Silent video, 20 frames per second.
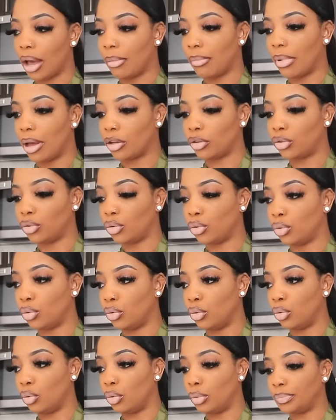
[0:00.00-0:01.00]
I'm about
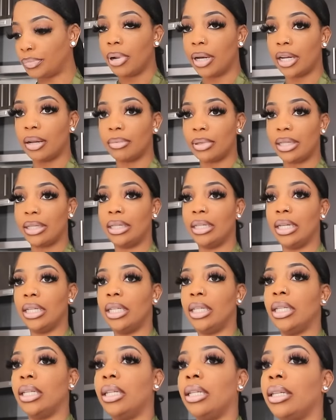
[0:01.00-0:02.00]
to put up these
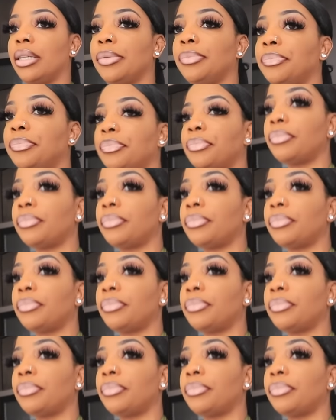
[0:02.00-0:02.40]
dishes